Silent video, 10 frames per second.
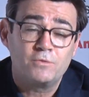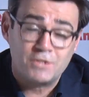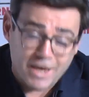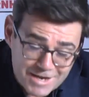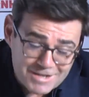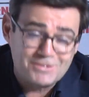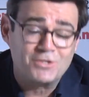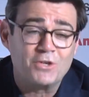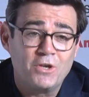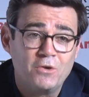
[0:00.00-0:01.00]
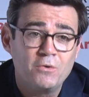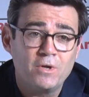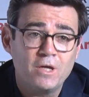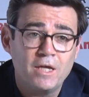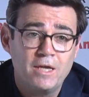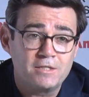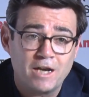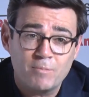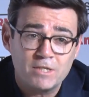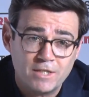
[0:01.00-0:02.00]
saying to you is,
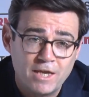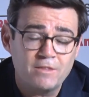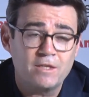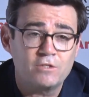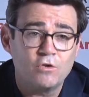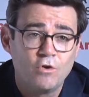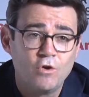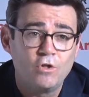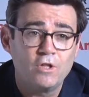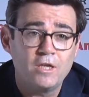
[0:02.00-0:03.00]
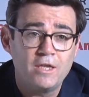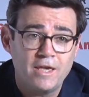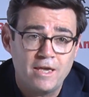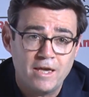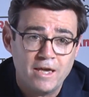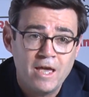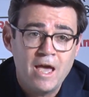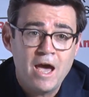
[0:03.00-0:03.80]
and I've been saying this all year,